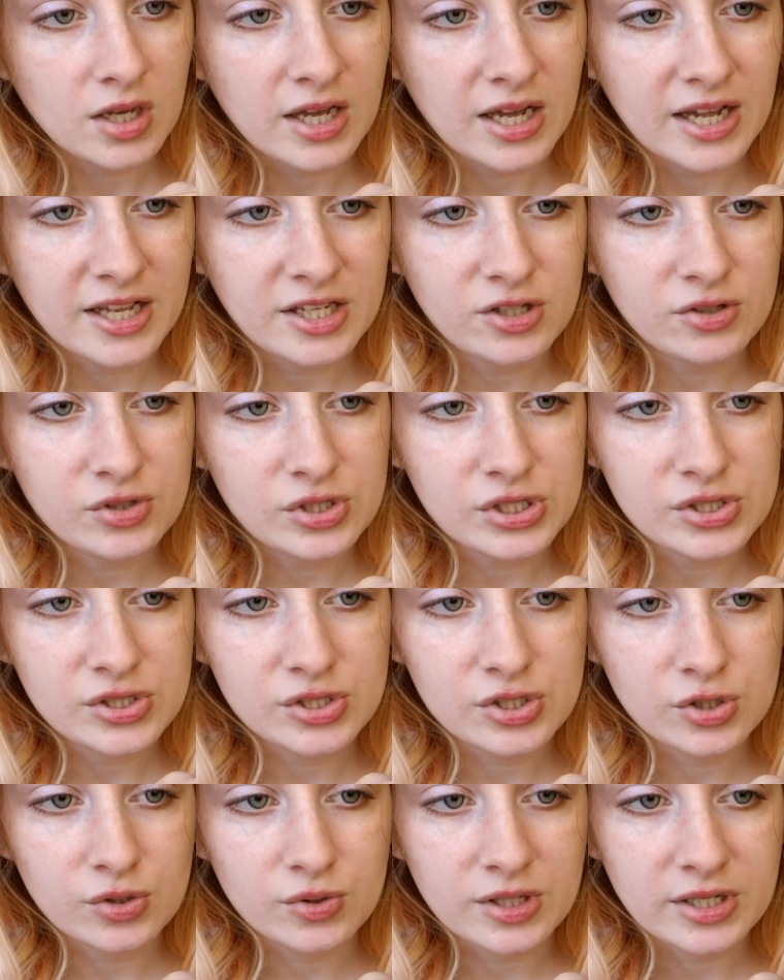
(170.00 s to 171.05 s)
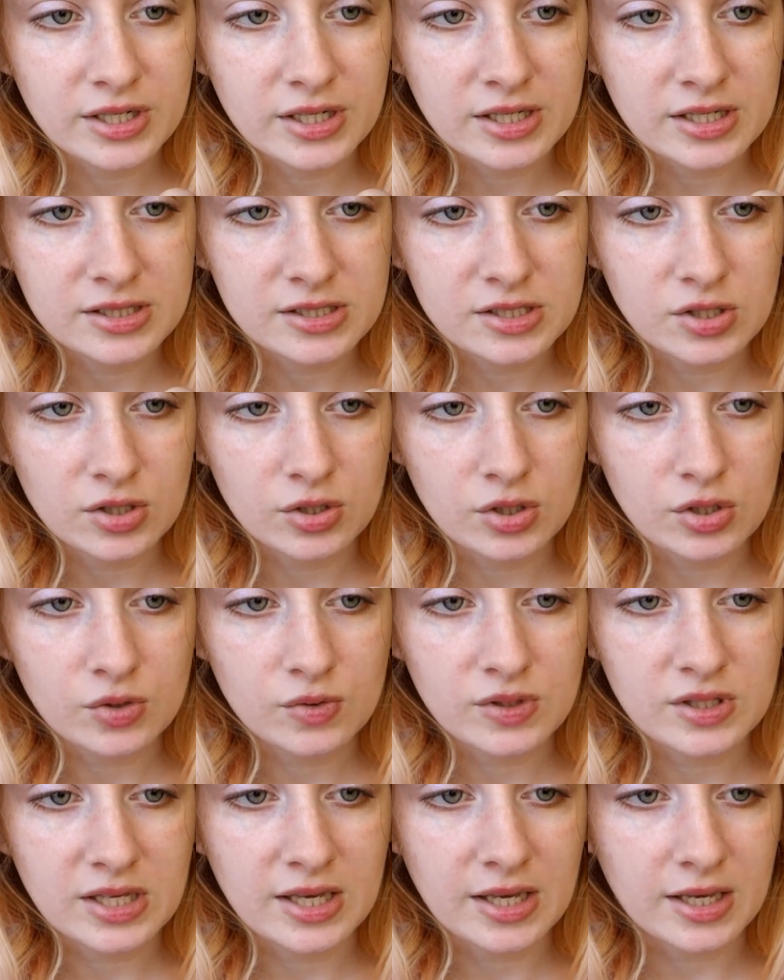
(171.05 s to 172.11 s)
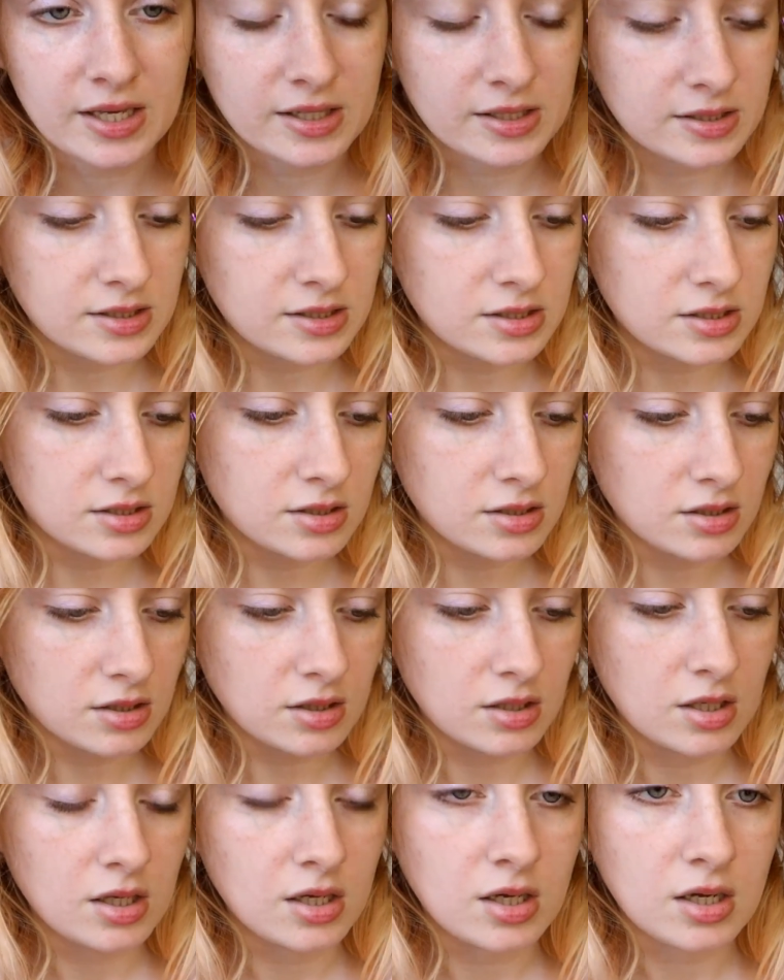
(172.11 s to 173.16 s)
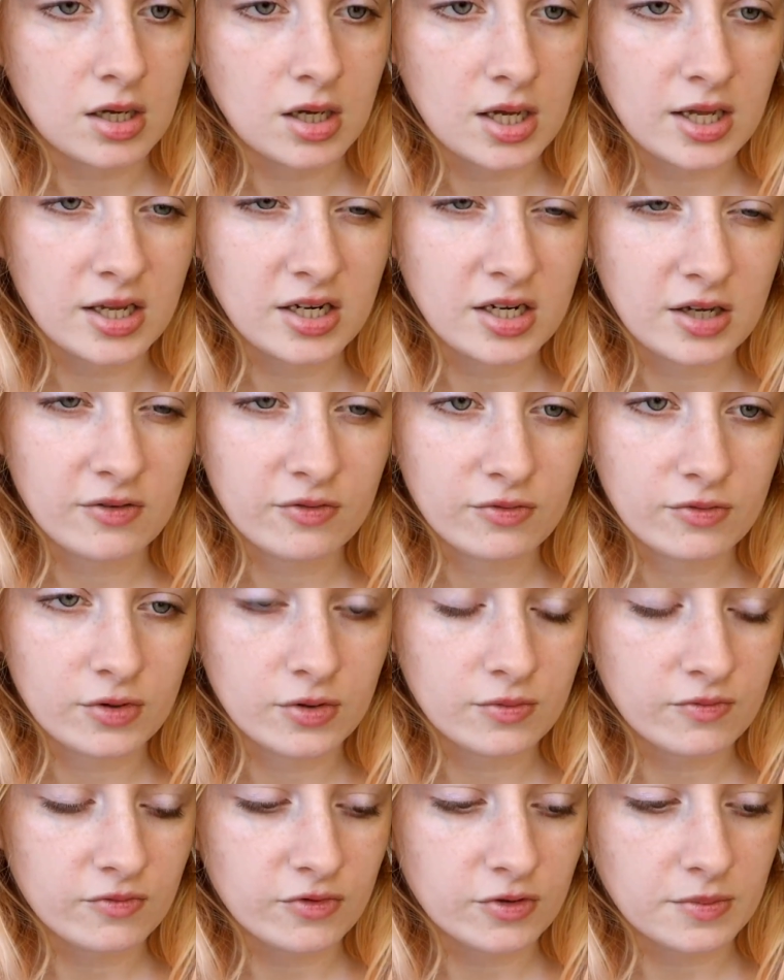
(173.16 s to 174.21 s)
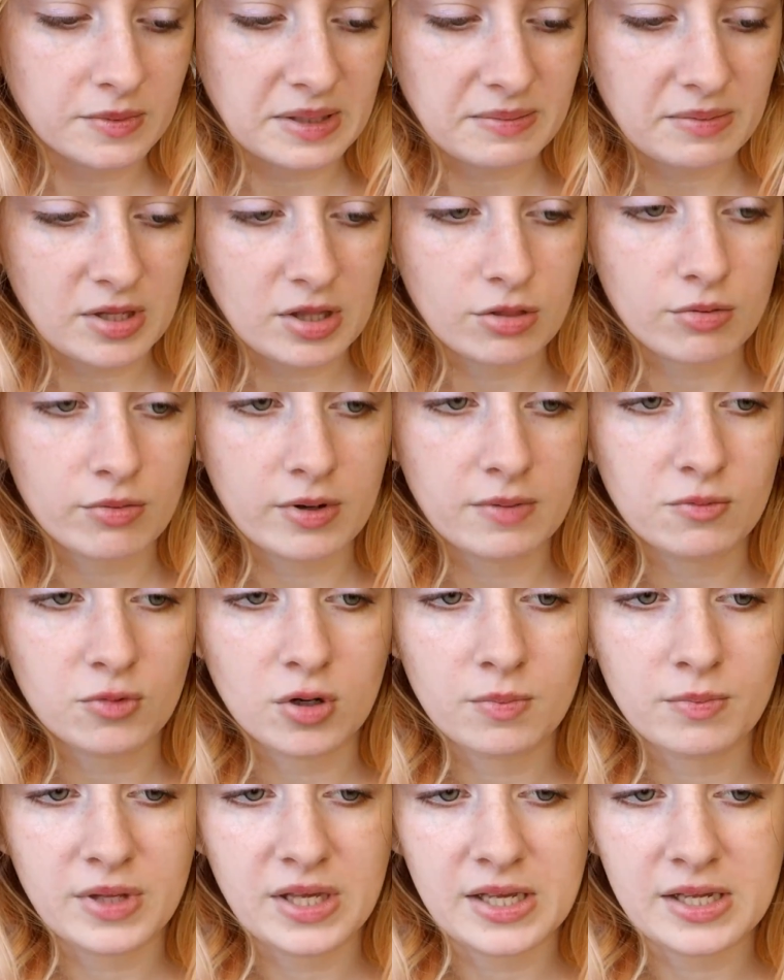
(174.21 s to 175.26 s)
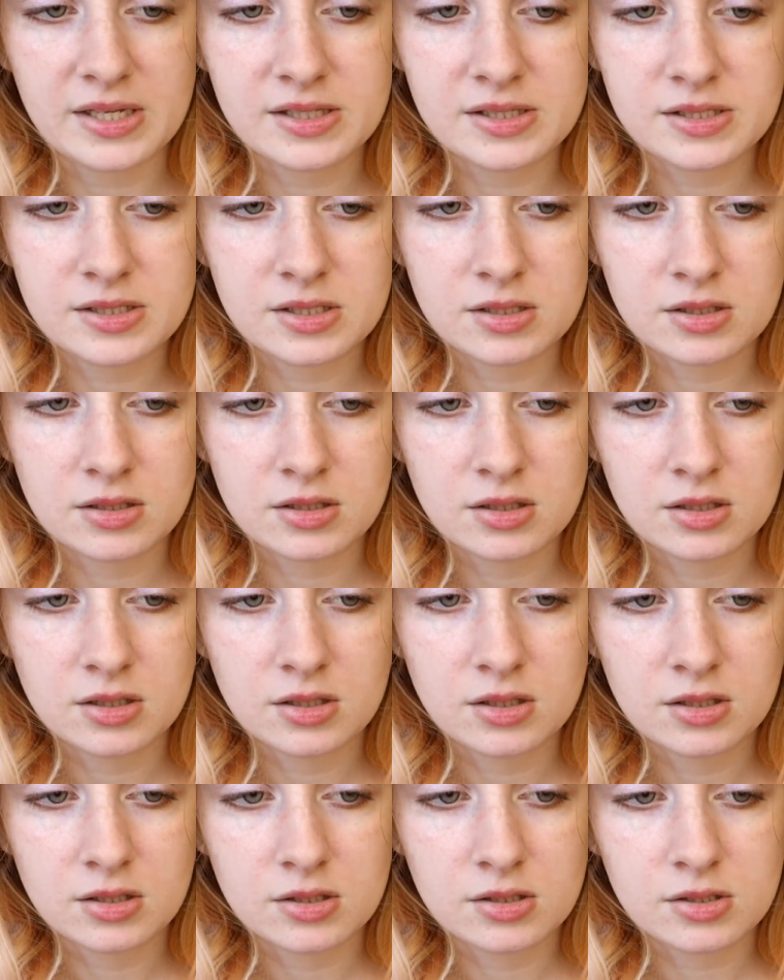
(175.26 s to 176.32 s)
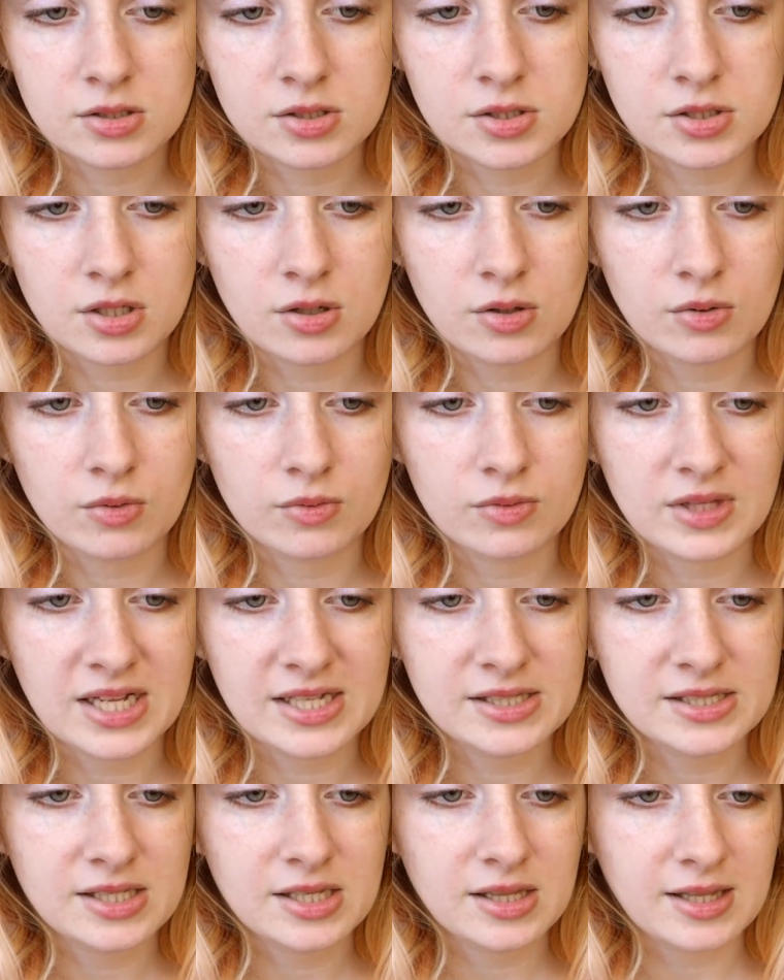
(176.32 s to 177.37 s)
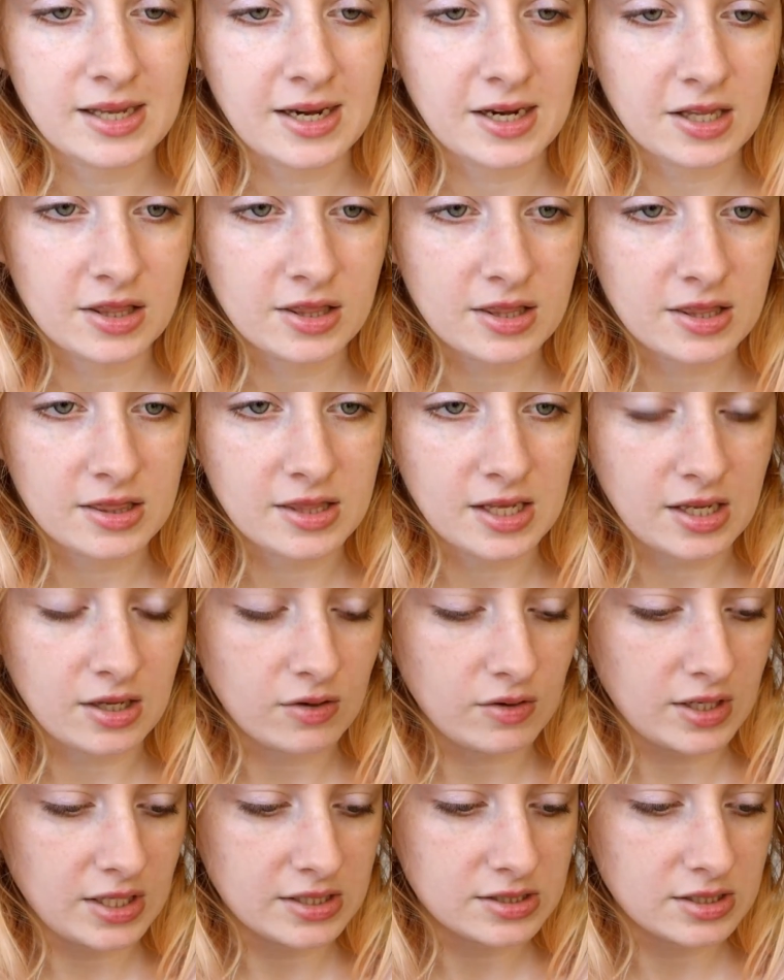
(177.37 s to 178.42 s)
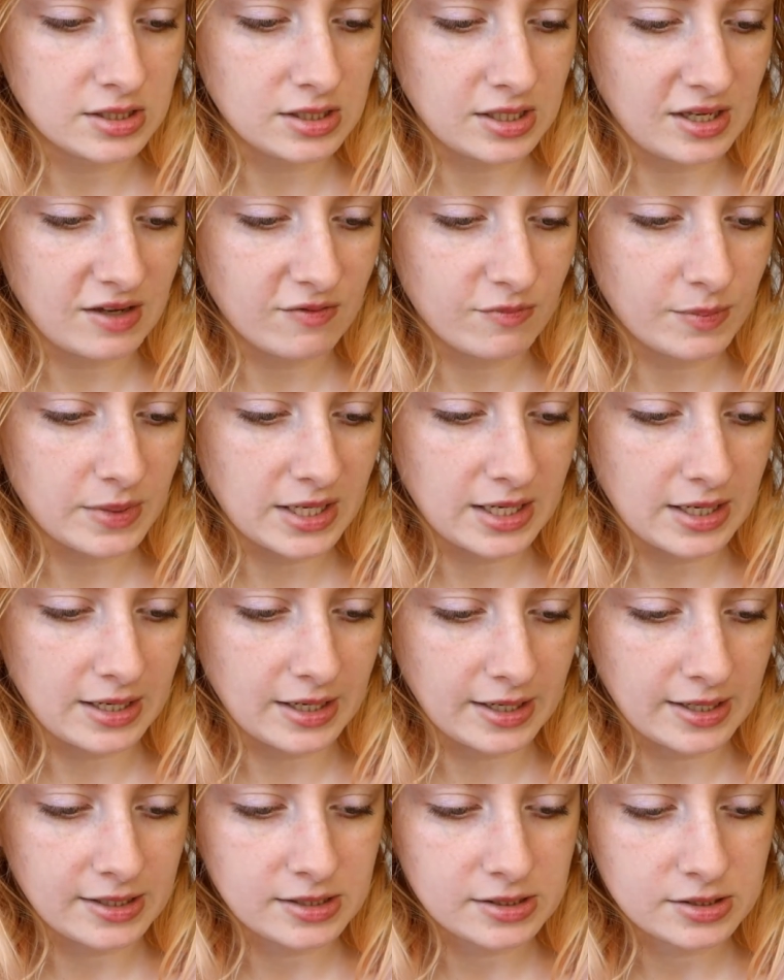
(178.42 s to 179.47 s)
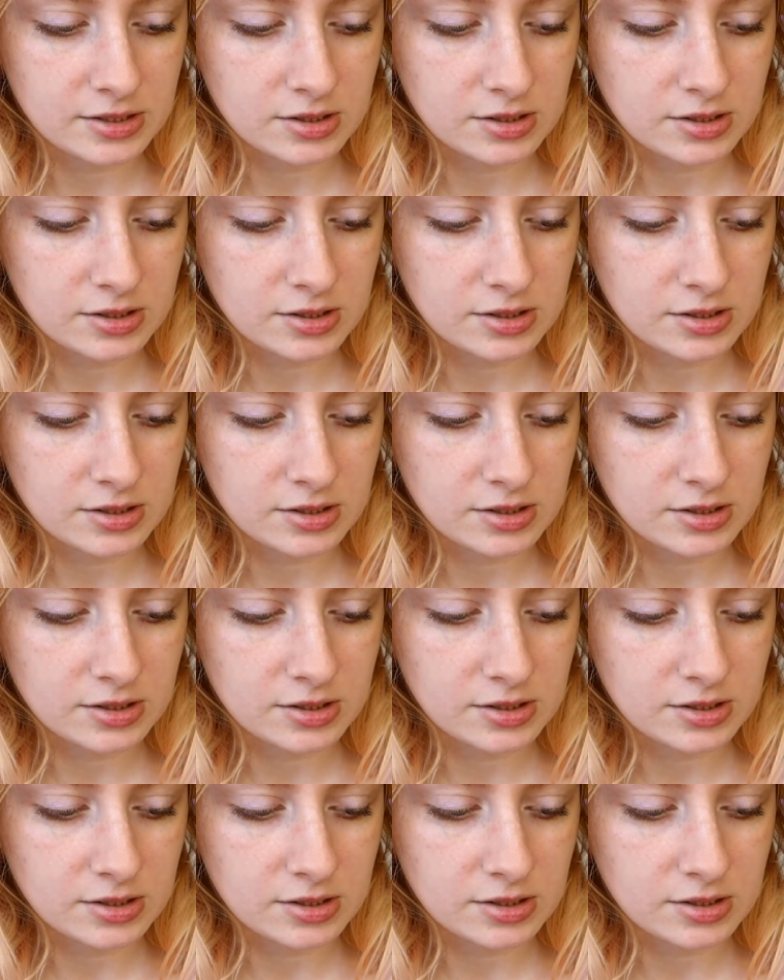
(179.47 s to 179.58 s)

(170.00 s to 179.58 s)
And you just do it until you get enough room for maybe 3 more beads. So that's the length that you need to leave behind.